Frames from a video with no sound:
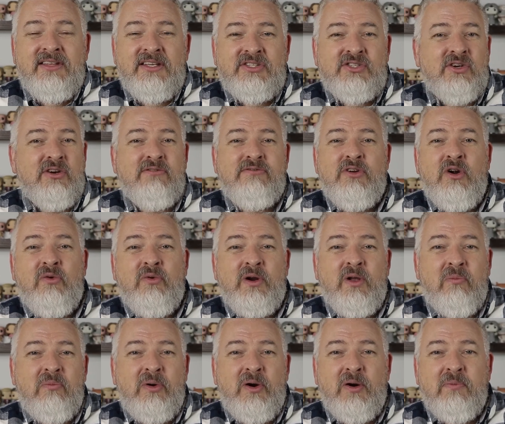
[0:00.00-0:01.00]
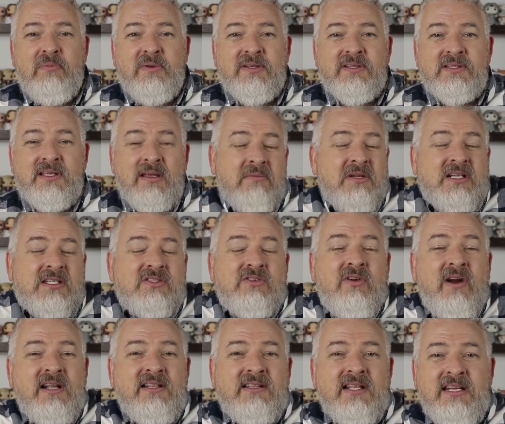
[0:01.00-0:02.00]
They serve no real purpose. I mean, it's
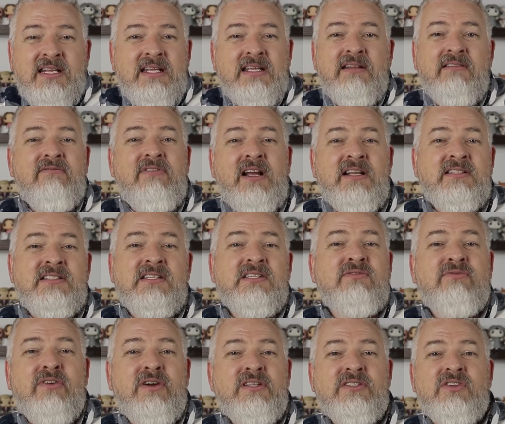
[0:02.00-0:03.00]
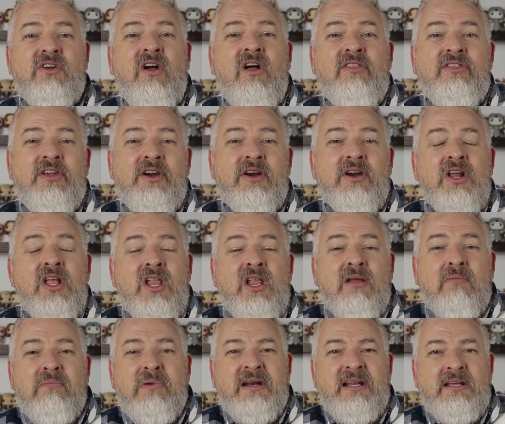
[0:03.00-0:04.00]
great that he invites his friends on there,
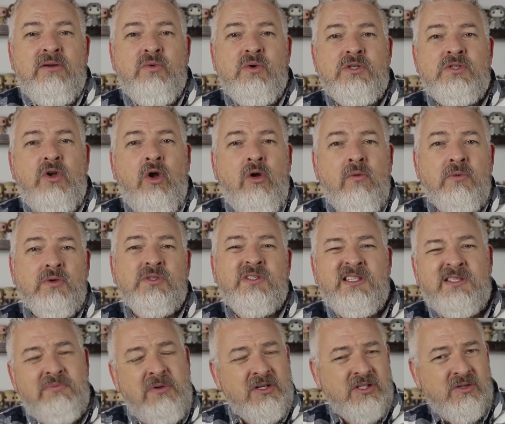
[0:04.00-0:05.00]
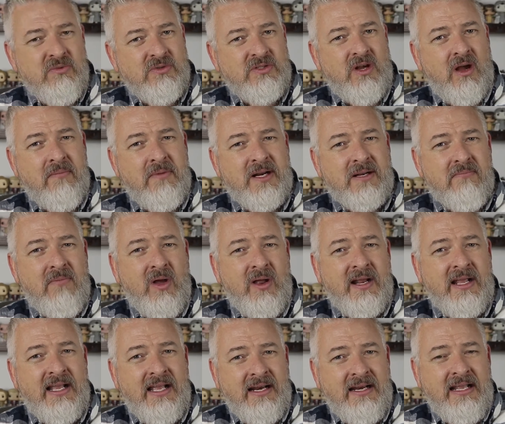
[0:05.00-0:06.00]
but it was almost, especially with Dominic
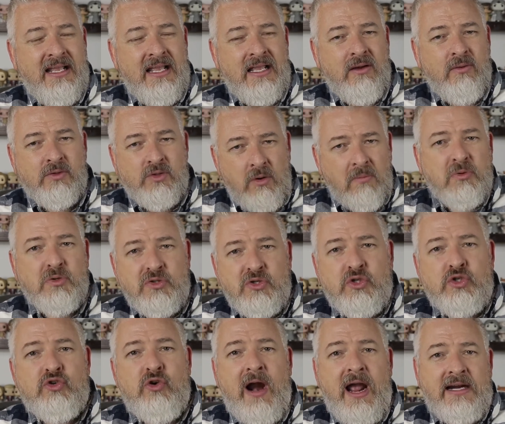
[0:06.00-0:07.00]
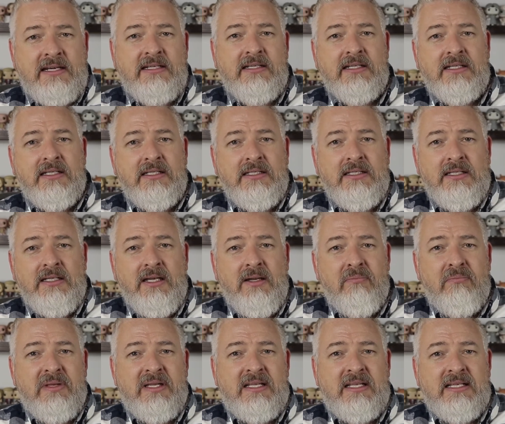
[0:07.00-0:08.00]
Monaghan, it was almost distracting
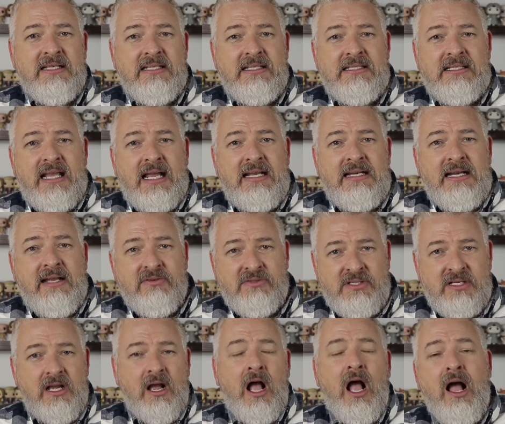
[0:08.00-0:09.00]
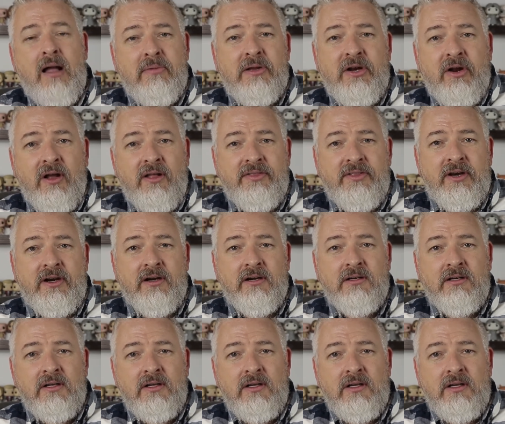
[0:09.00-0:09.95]
because I now see a hobbit on there